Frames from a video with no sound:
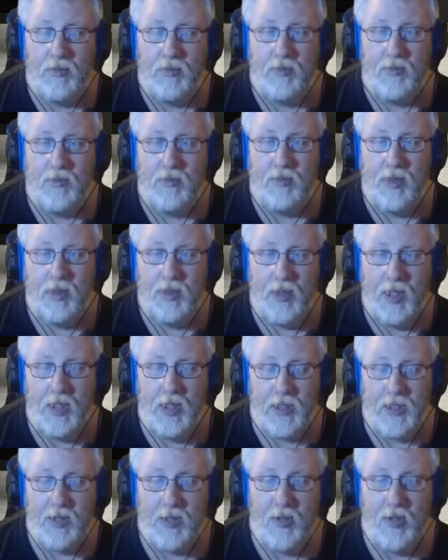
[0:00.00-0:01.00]
Well,
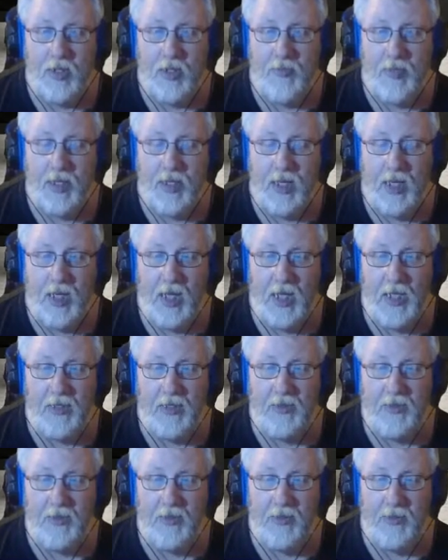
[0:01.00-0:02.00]
that's gone a bit higher
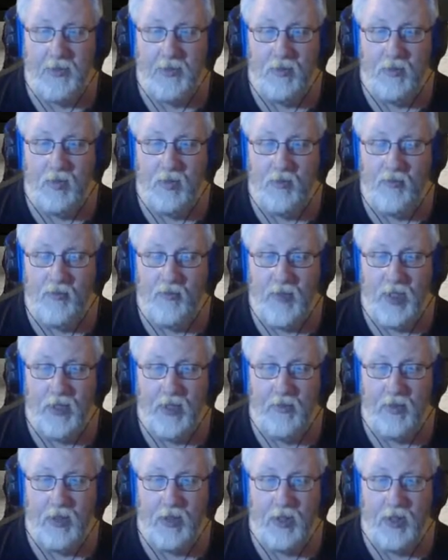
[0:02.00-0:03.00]
than
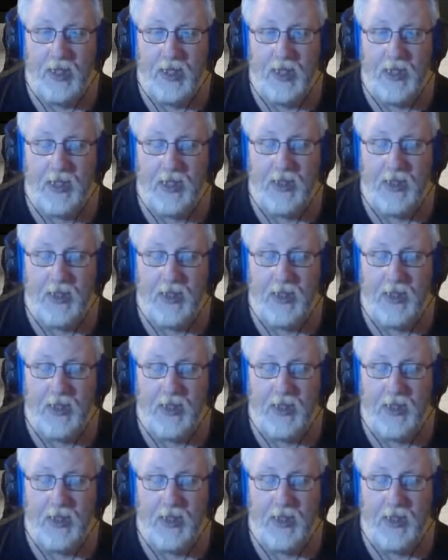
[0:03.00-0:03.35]
Wolfpack would have liked,